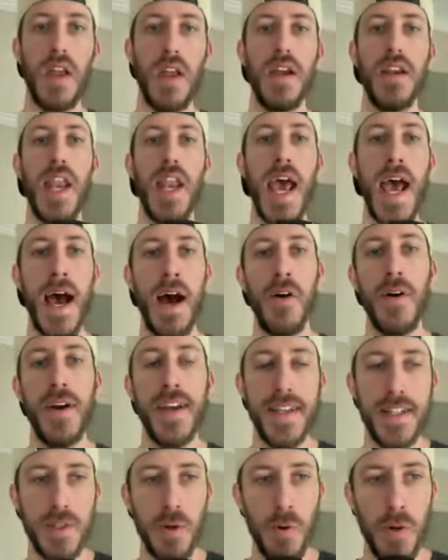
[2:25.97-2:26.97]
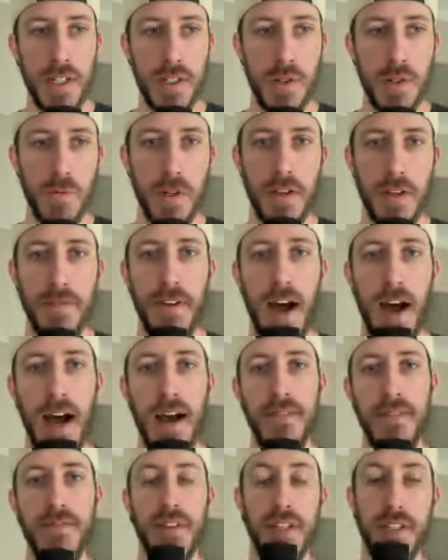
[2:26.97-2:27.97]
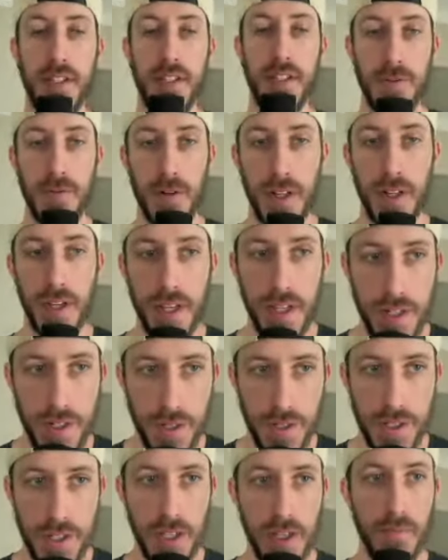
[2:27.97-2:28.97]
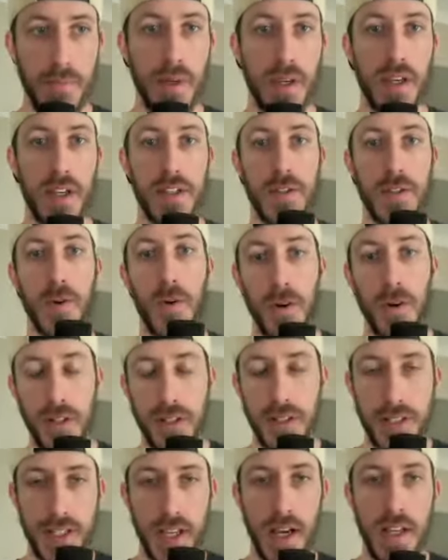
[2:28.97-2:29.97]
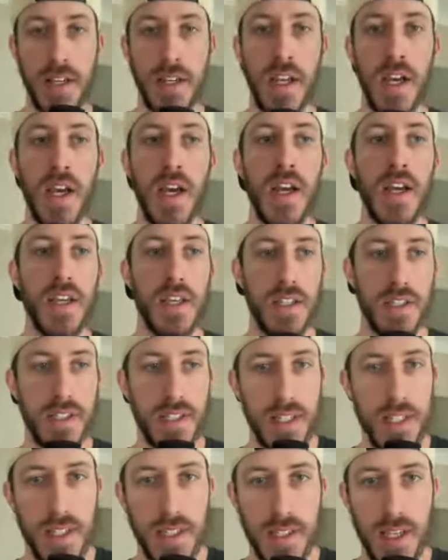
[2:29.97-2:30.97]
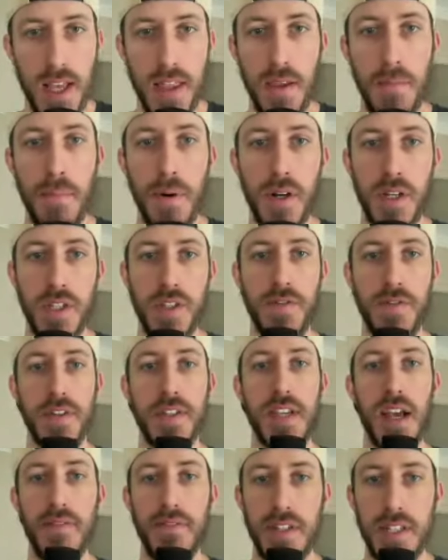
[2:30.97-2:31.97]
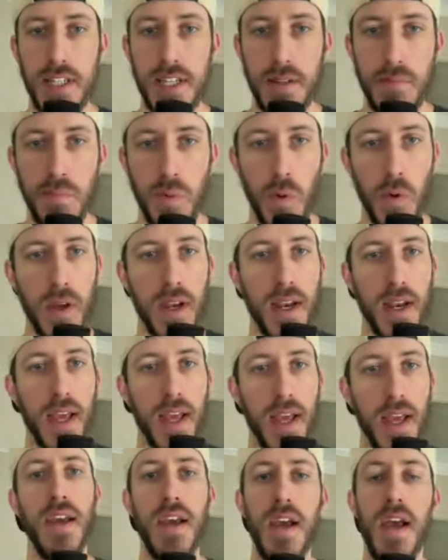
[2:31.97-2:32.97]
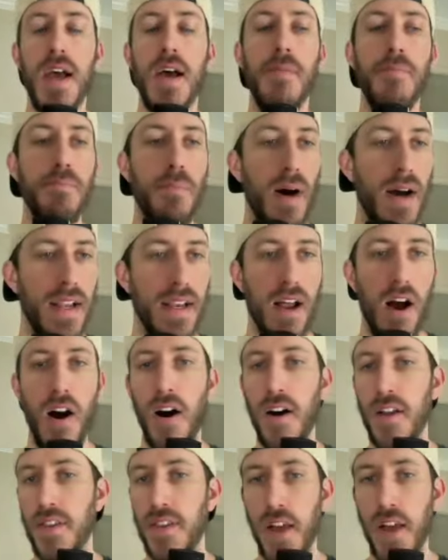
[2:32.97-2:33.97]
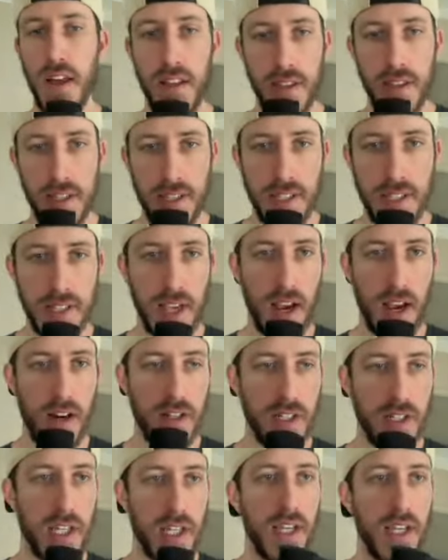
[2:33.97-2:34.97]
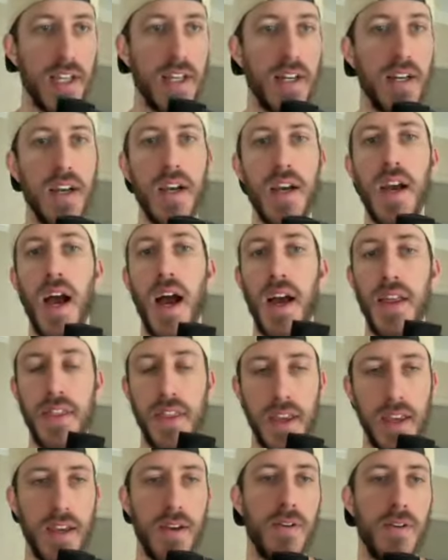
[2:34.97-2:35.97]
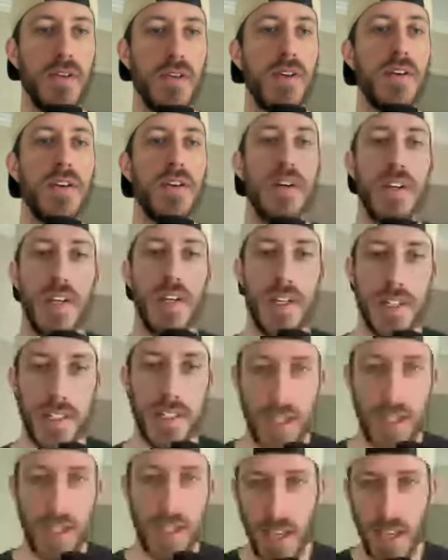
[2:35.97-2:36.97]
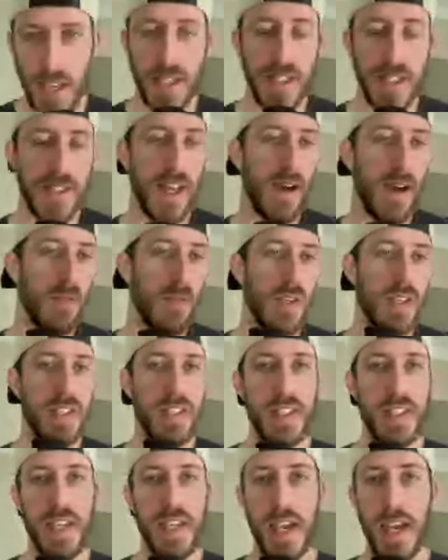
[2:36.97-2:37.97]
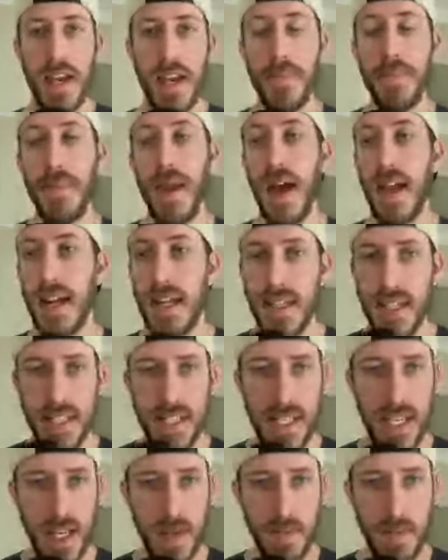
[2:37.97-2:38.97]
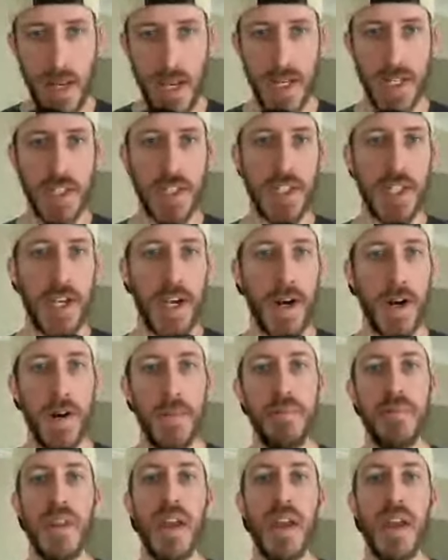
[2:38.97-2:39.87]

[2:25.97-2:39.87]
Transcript: Now, in 2025, this is really interesting because Courtland Sutton, you see, is on the books for 17.8, but none of this is guaranteed. I think it's likely that we see him not on the team next year.